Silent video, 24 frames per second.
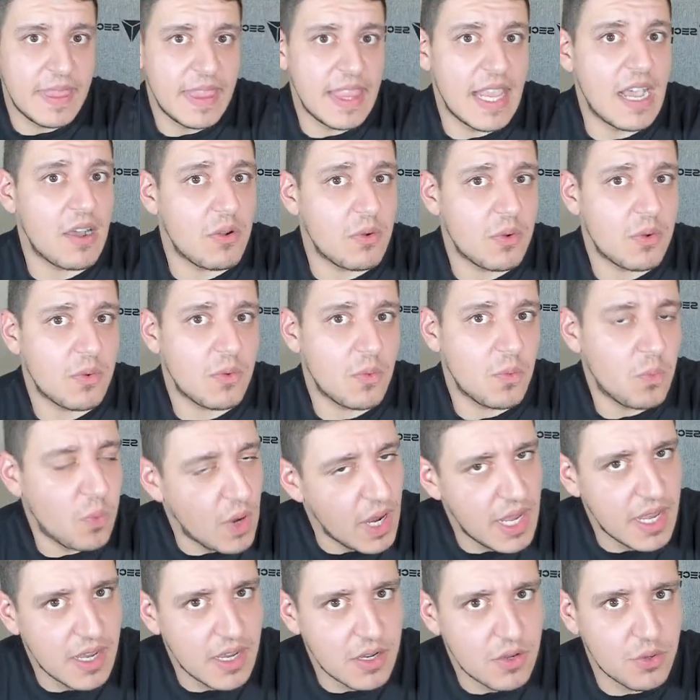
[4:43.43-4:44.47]
Now,
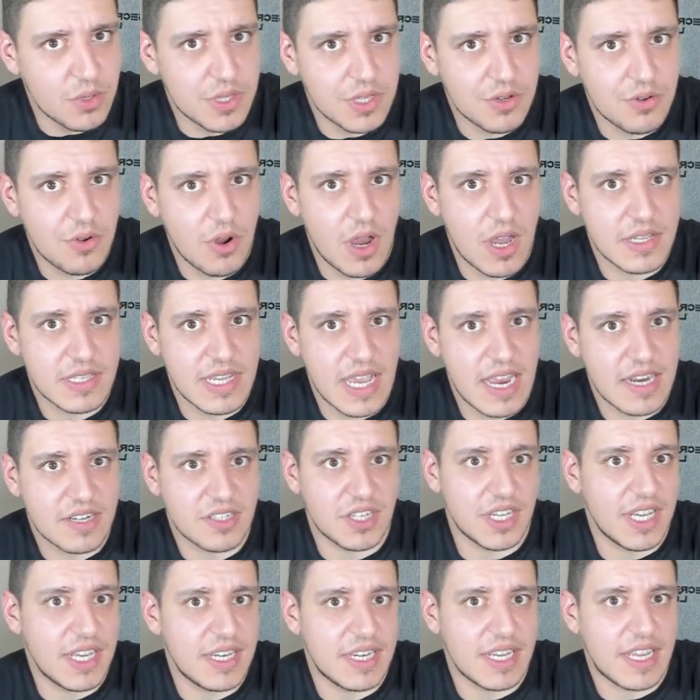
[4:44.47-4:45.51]
what a golden cross
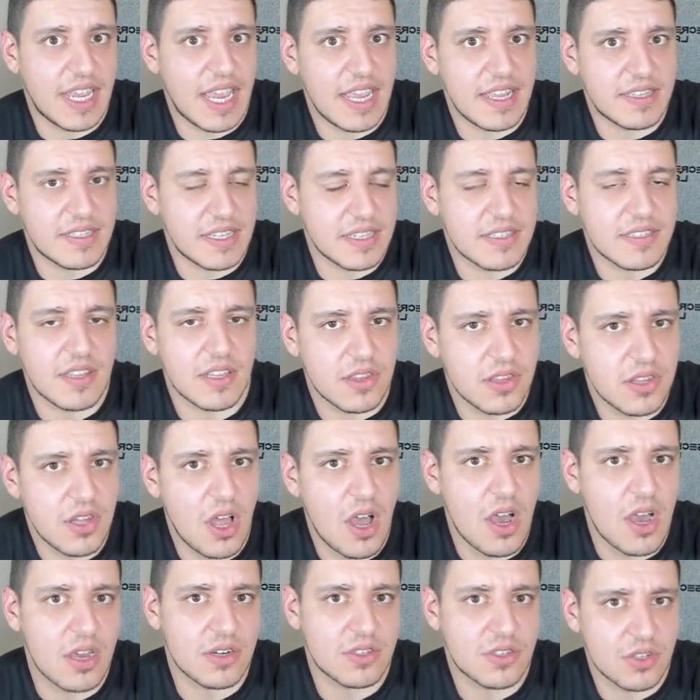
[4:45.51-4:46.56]
actually indicates is a
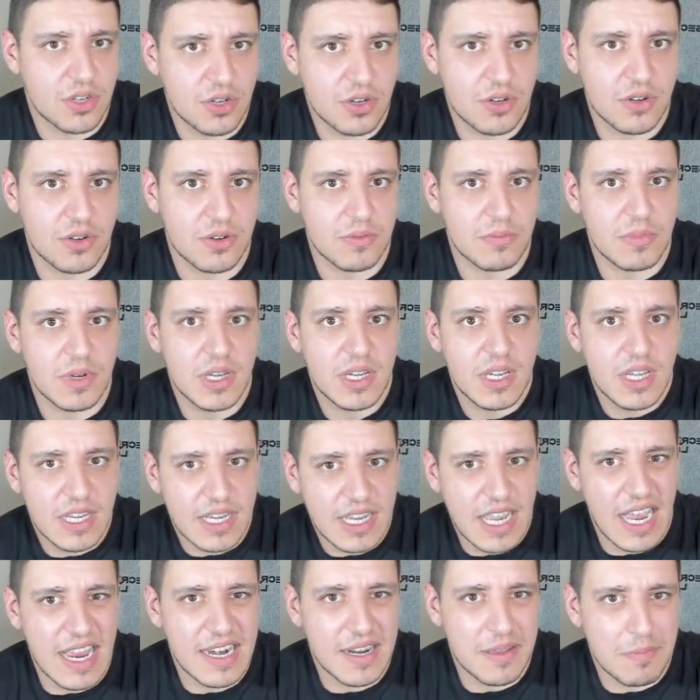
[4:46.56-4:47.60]
long-term
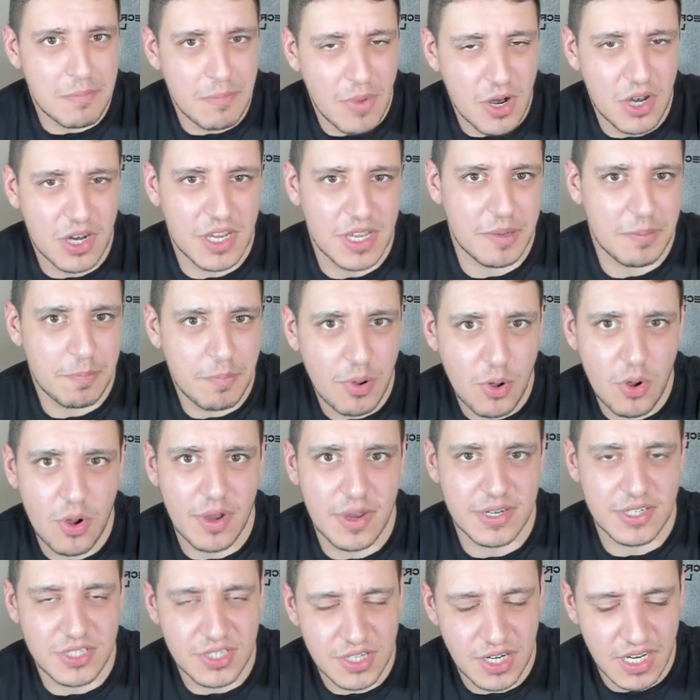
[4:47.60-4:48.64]
kind of market
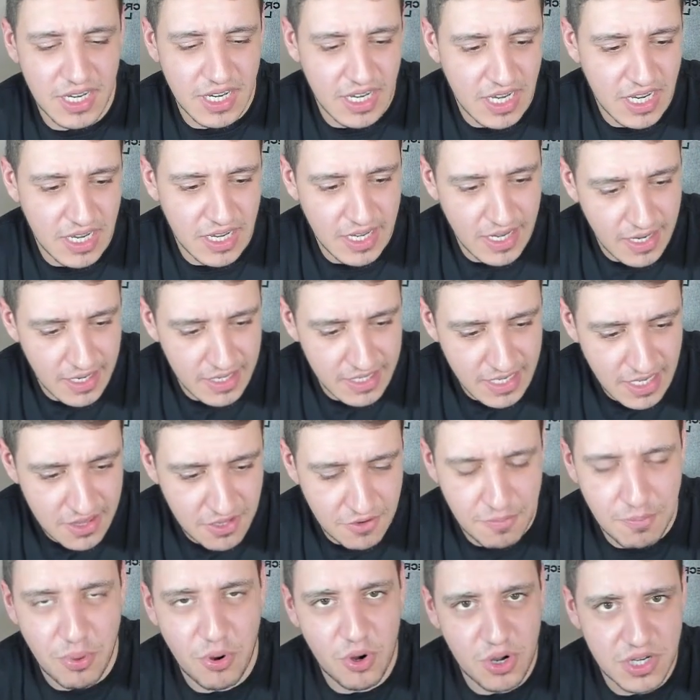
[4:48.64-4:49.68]
push,
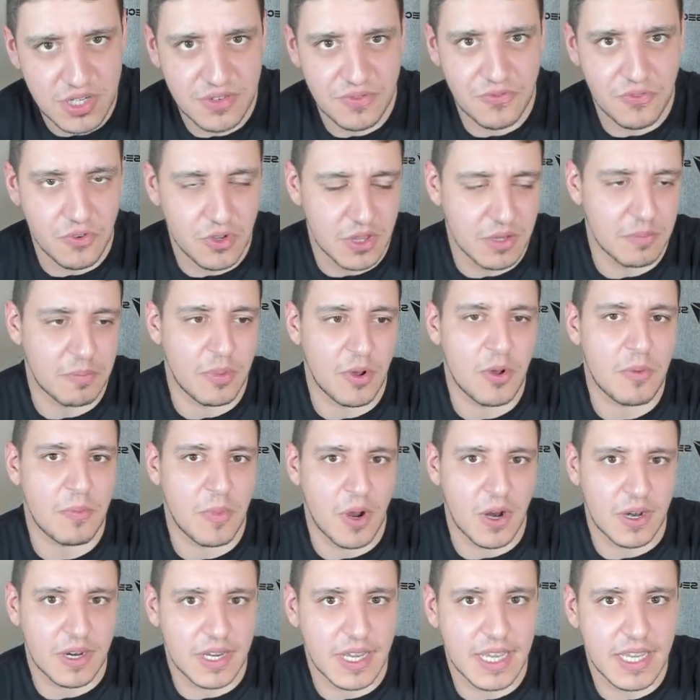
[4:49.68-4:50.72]
another push for the bull
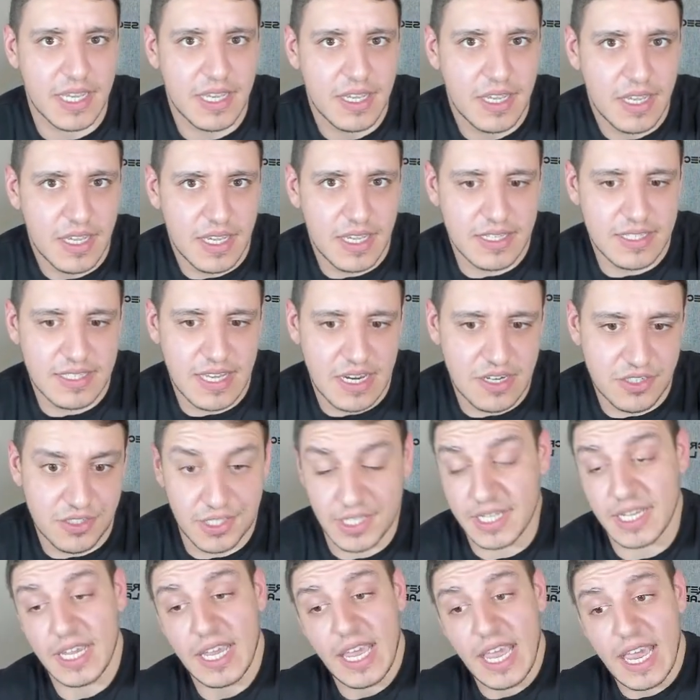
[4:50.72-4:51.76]
market,
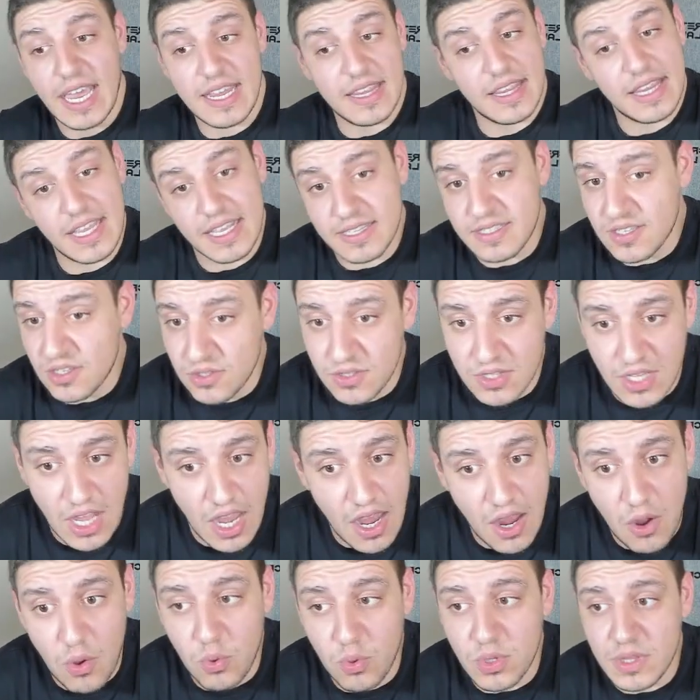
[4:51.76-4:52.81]
essentially. And that's
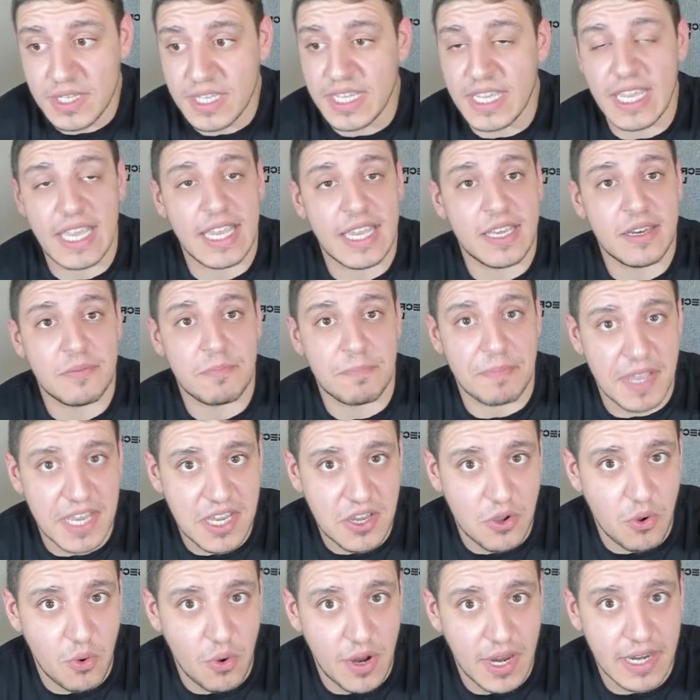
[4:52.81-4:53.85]
not only in
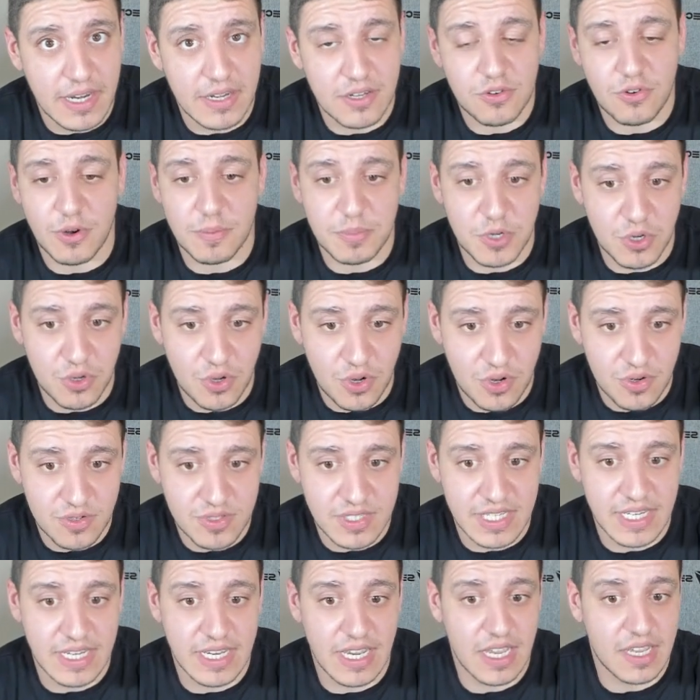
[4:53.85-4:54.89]
Bitcoin,
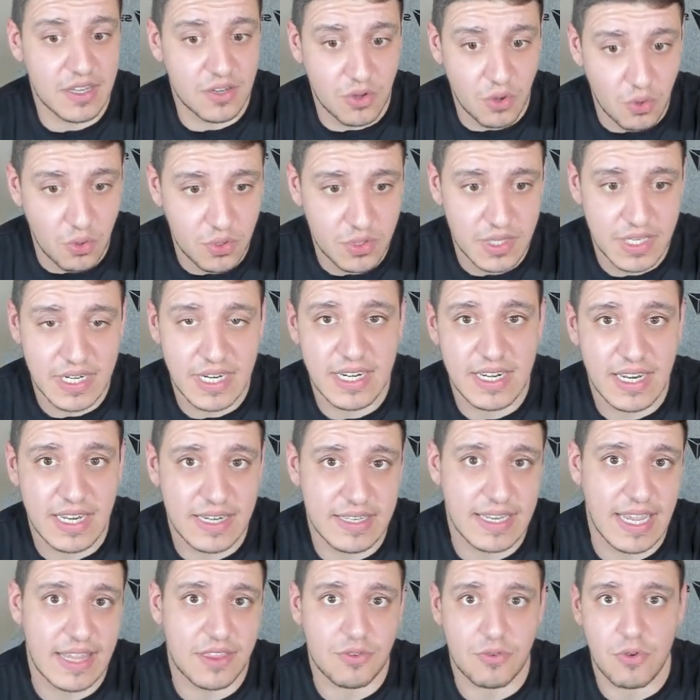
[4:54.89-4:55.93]
cryptocurrency. A golden and
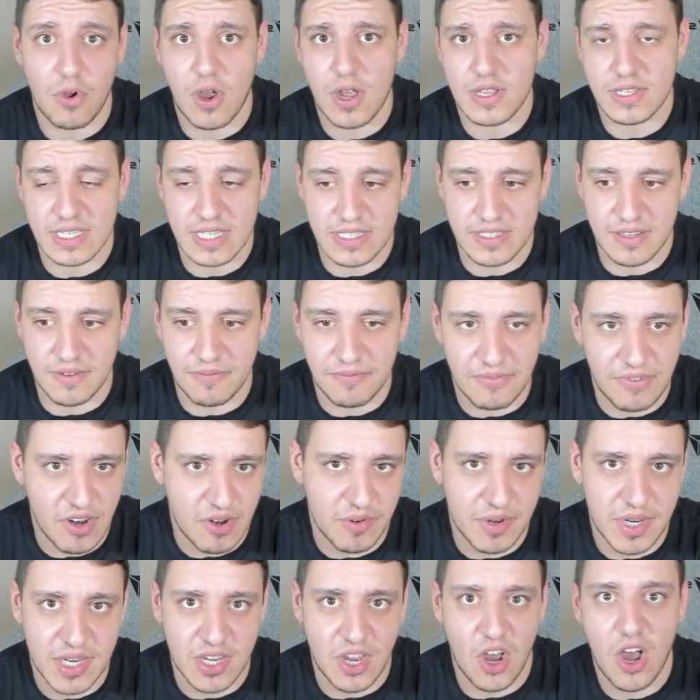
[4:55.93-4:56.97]
a death cross is a
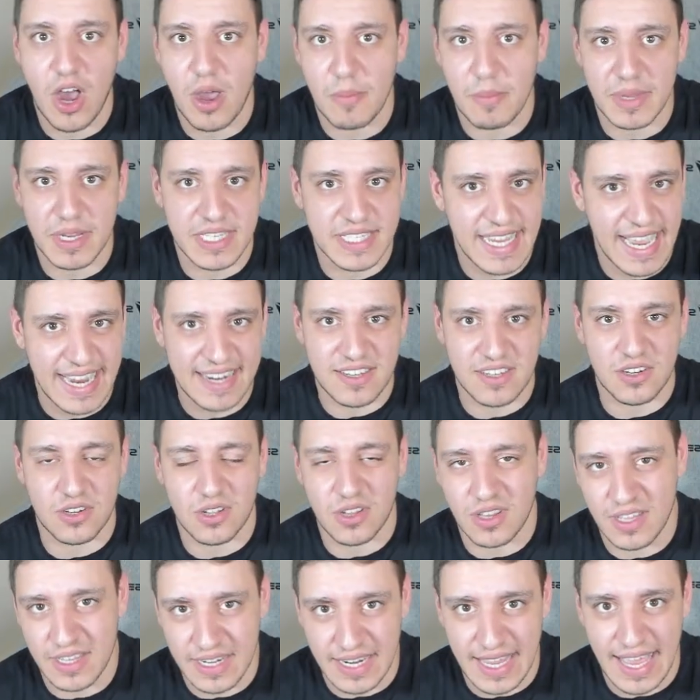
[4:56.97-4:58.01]
very common
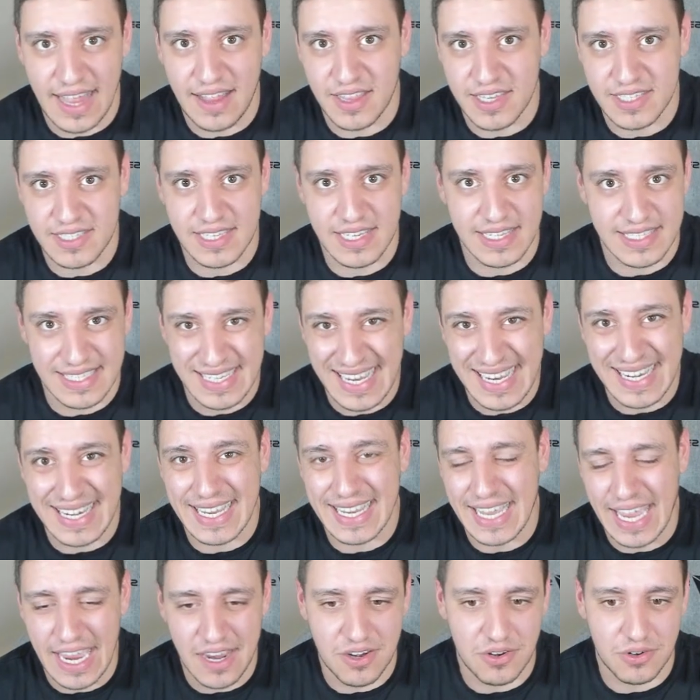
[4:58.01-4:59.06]
technical analysis
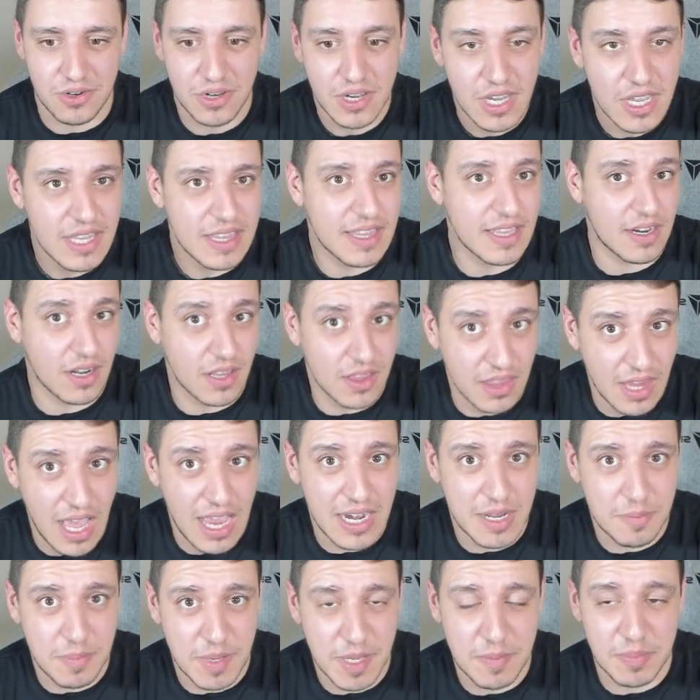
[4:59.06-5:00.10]
indicator that a
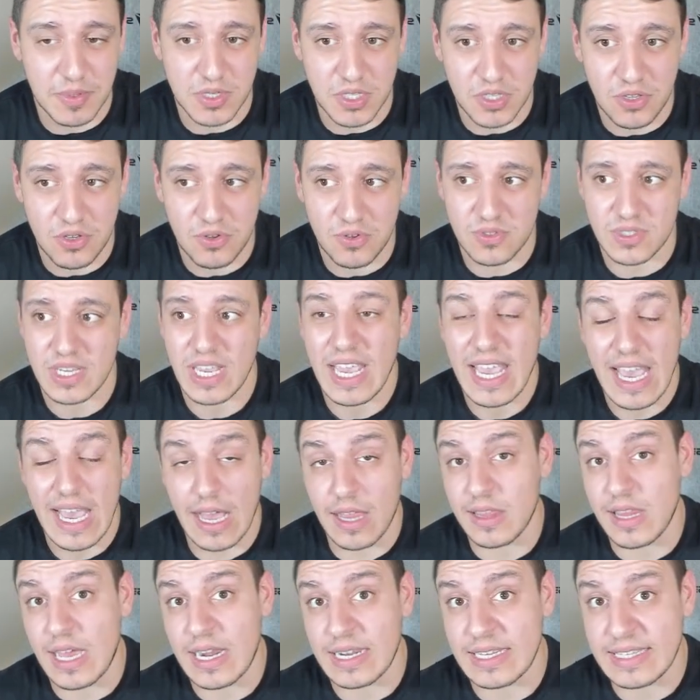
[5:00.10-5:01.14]
lot of people use.
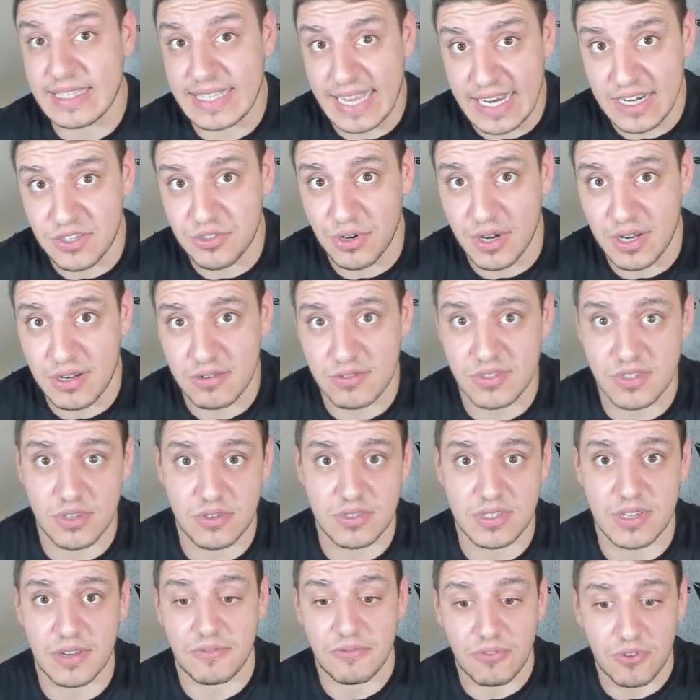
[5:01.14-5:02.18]
A lot of day traders
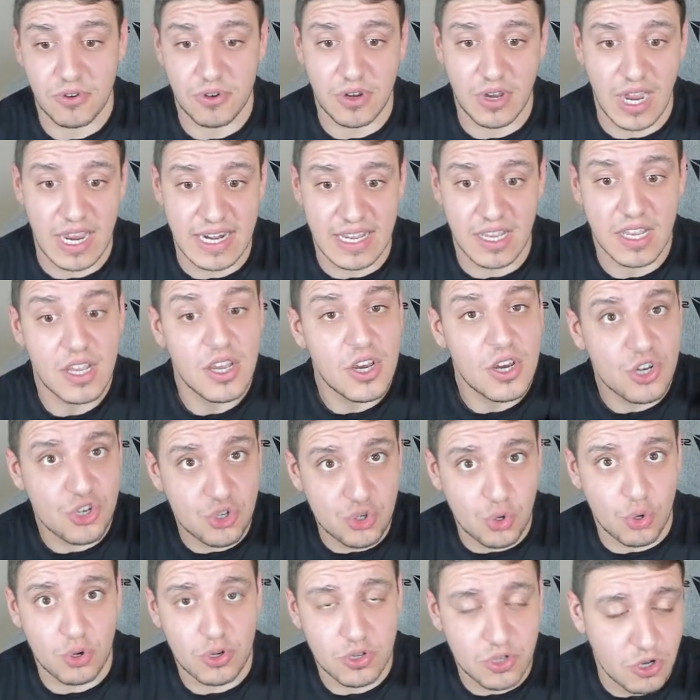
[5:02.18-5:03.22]
use it for kind of
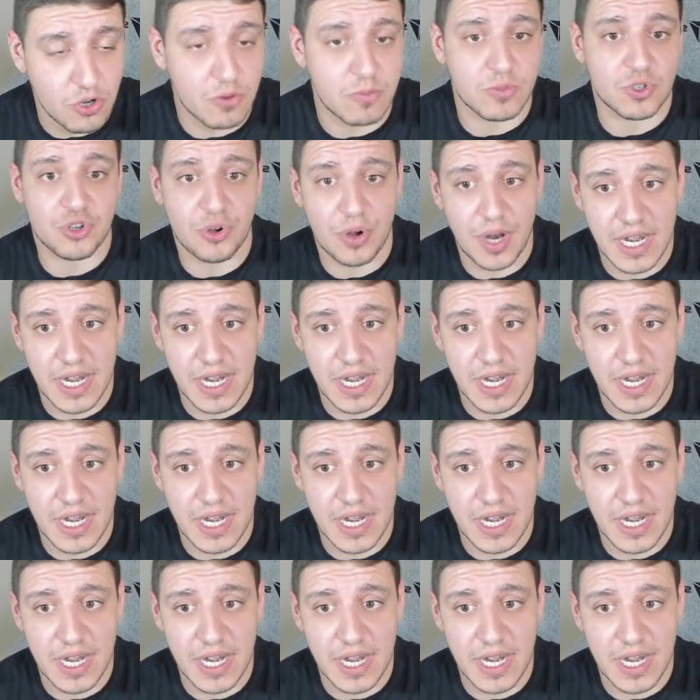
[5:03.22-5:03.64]
short-term